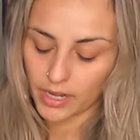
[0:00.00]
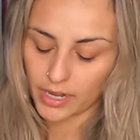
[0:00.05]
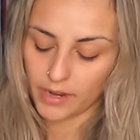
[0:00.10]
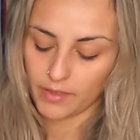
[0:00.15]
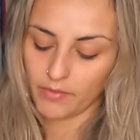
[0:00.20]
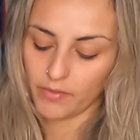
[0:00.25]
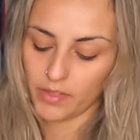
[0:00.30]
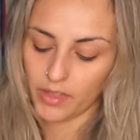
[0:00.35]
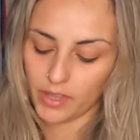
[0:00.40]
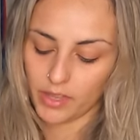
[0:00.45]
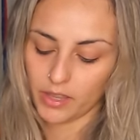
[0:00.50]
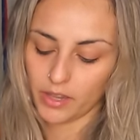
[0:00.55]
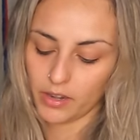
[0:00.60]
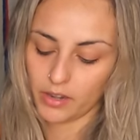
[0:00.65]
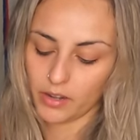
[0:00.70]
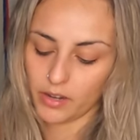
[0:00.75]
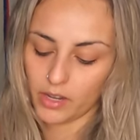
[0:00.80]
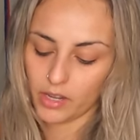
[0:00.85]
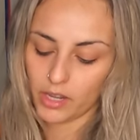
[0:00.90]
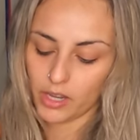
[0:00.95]
and
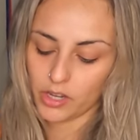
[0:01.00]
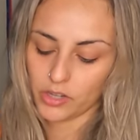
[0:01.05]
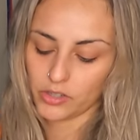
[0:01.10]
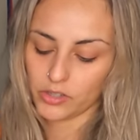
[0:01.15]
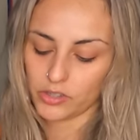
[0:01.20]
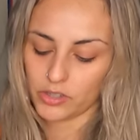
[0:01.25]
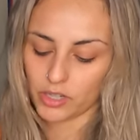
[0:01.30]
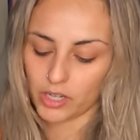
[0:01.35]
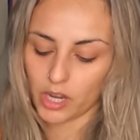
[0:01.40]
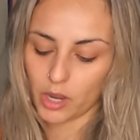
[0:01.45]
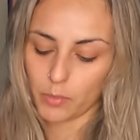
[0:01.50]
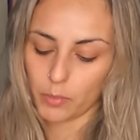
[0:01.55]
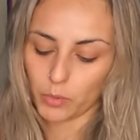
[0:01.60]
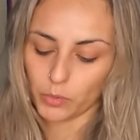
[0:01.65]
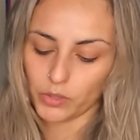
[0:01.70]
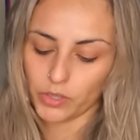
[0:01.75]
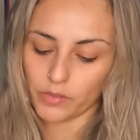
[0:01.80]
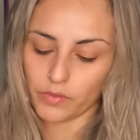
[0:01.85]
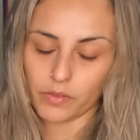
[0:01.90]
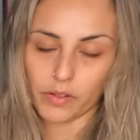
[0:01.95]
then just a
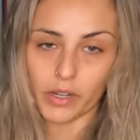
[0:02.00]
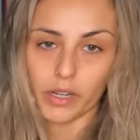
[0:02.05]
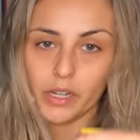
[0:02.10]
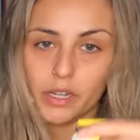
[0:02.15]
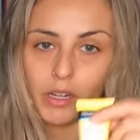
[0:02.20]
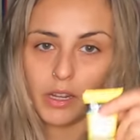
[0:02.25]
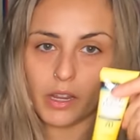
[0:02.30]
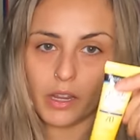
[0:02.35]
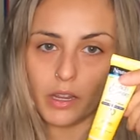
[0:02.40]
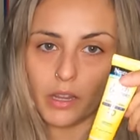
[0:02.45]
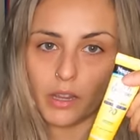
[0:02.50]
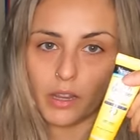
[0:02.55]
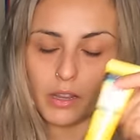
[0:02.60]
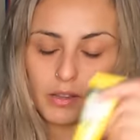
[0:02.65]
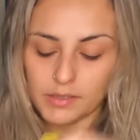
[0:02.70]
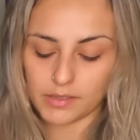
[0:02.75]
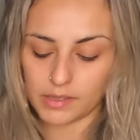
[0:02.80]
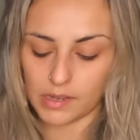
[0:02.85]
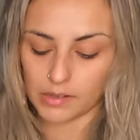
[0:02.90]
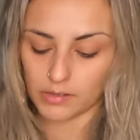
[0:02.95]
couple different
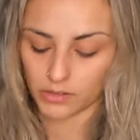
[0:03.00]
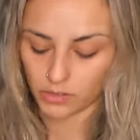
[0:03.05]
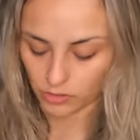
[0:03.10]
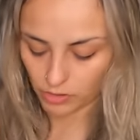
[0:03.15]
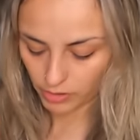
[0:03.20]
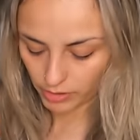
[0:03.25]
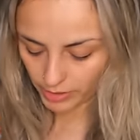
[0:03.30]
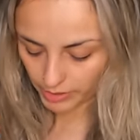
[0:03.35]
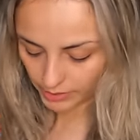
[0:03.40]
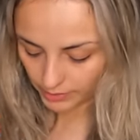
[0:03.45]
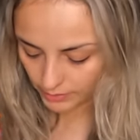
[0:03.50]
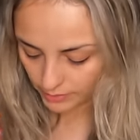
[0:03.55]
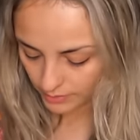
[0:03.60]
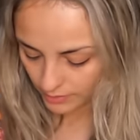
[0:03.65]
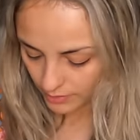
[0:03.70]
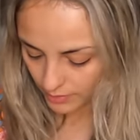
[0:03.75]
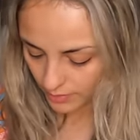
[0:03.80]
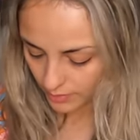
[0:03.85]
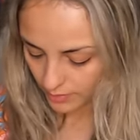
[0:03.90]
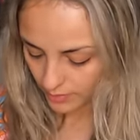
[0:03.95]

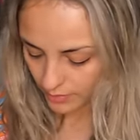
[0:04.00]
sunscreens.